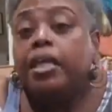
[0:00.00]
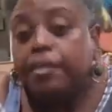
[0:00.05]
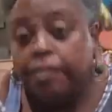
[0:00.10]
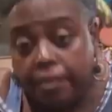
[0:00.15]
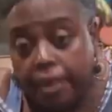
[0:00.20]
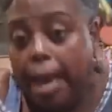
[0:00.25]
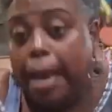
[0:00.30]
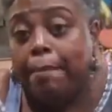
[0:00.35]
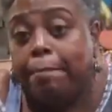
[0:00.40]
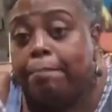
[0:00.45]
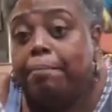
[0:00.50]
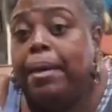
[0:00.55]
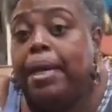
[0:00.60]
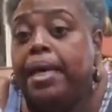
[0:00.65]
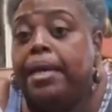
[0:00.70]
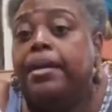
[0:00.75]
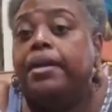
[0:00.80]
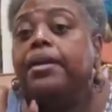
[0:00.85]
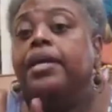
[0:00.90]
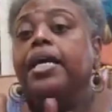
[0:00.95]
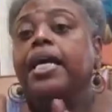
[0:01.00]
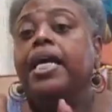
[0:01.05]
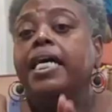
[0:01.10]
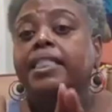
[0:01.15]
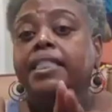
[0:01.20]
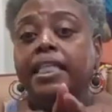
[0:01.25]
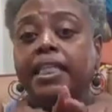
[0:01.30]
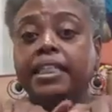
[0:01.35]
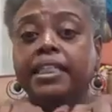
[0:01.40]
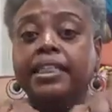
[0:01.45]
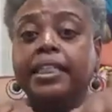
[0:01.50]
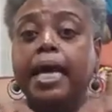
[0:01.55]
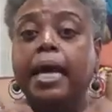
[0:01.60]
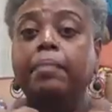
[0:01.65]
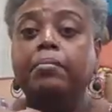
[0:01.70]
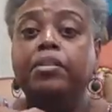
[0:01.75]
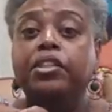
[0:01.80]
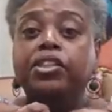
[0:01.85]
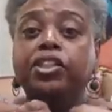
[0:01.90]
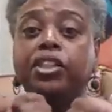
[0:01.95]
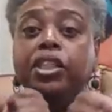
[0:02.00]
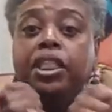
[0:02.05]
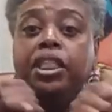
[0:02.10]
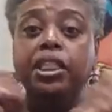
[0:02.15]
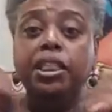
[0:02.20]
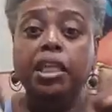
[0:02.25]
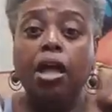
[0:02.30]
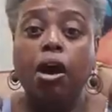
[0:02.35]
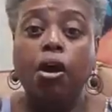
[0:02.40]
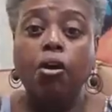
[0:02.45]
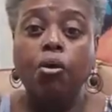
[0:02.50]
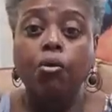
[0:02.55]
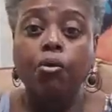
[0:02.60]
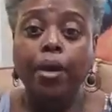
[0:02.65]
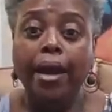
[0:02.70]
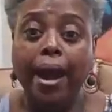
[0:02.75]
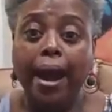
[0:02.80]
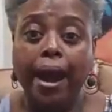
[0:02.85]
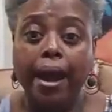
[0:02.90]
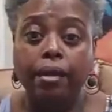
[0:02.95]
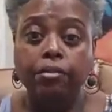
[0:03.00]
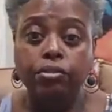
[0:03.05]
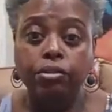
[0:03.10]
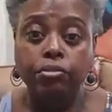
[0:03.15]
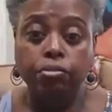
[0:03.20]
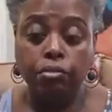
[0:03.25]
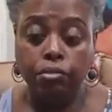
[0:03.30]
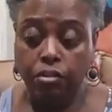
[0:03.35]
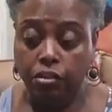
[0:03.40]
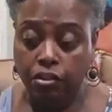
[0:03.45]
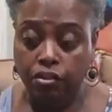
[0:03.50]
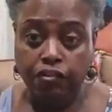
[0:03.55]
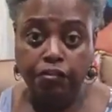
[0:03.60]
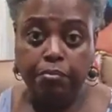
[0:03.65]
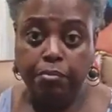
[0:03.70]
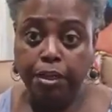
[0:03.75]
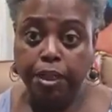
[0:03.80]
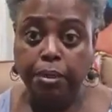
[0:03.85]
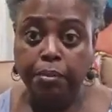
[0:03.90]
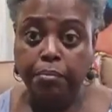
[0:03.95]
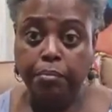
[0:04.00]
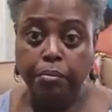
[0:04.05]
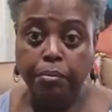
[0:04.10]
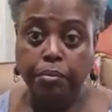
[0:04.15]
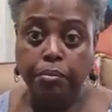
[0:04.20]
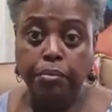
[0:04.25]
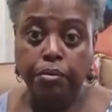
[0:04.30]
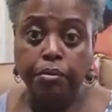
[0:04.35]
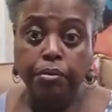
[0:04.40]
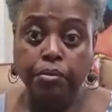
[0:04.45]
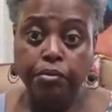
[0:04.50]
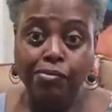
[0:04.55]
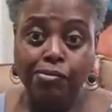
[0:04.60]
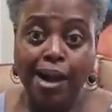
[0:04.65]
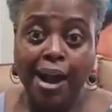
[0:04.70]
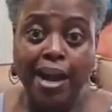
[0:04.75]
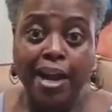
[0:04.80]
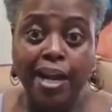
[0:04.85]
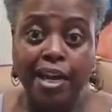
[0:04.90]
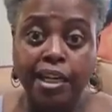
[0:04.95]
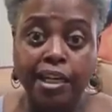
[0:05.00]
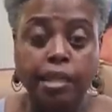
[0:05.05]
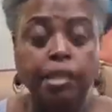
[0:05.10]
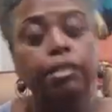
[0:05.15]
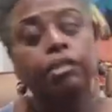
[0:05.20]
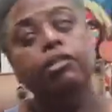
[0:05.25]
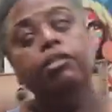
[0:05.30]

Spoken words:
That mayor has established its own council of people, right?